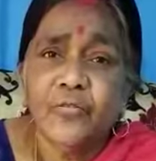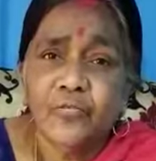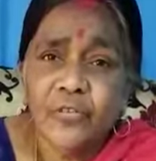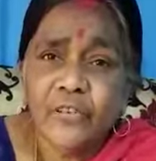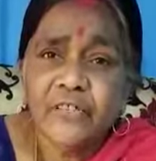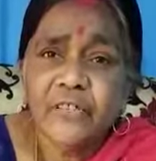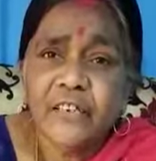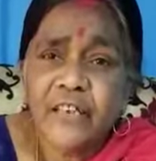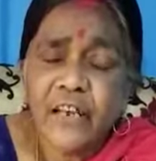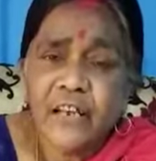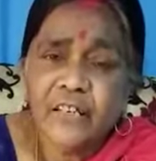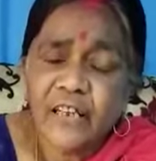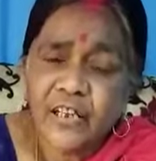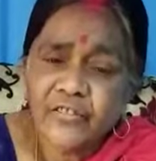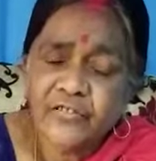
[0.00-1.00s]
which
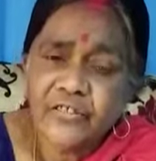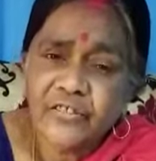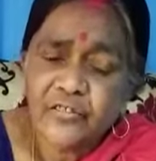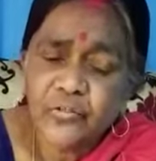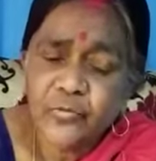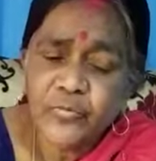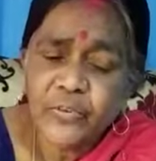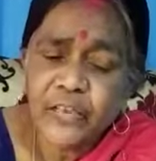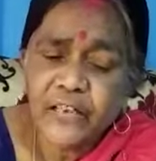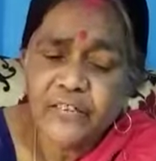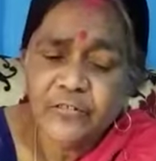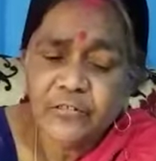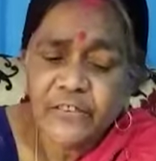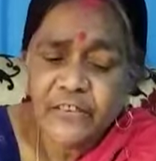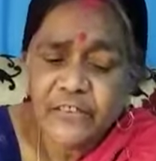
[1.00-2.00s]
a glycosome
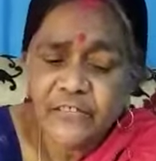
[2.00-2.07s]
actually